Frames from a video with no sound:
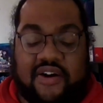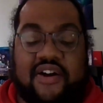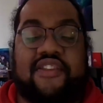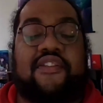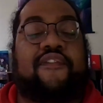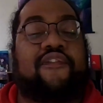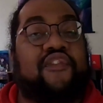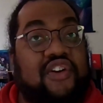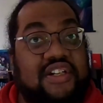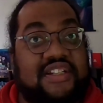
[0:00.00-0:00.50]
And
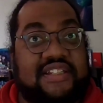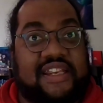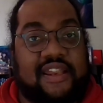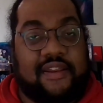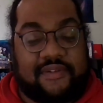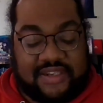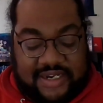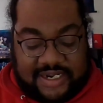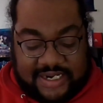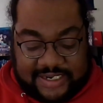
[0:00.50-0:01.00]
the first
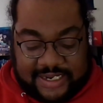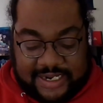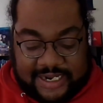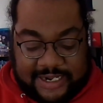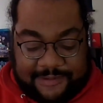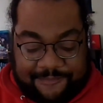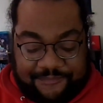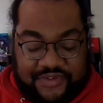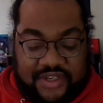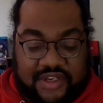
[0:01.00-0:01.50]
game that I
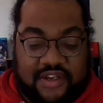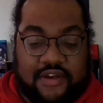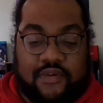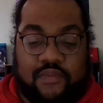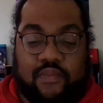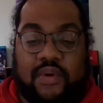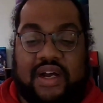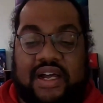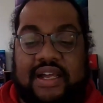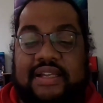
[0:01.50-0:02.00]
got
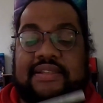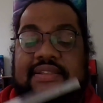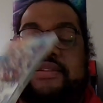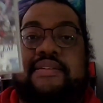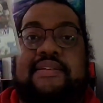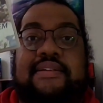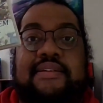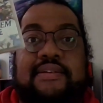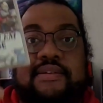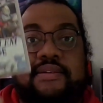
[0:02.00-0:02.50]
was
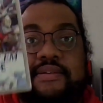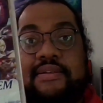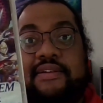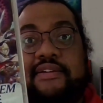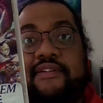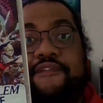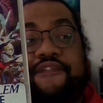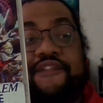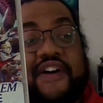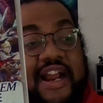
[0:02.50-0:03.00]

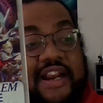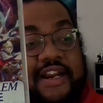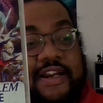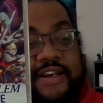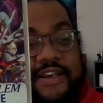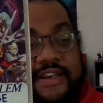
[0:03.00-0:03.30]
Fire